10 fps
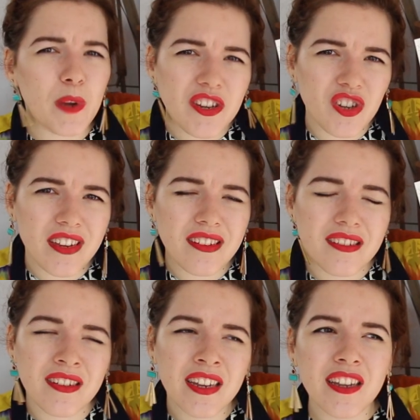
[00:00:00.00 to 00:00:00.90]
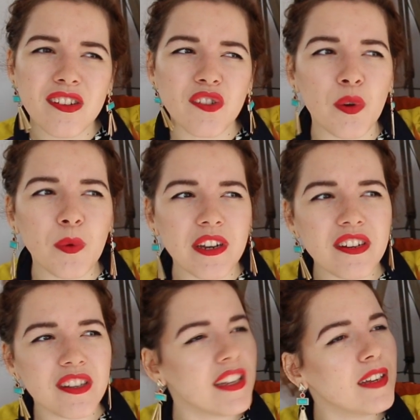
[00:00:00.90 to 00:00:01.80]
witches, so I
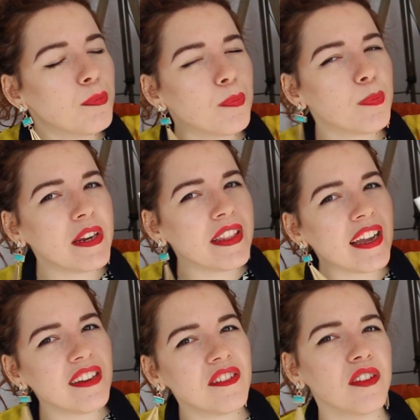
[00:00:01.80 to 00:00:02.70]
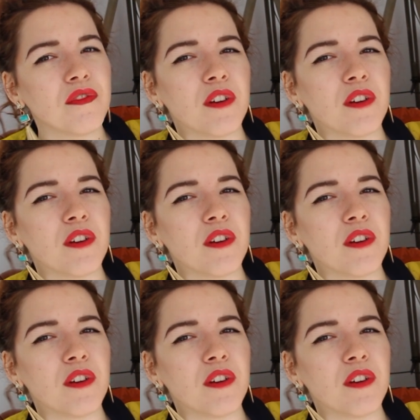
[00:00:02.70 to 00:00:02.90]
wanted to bring that into the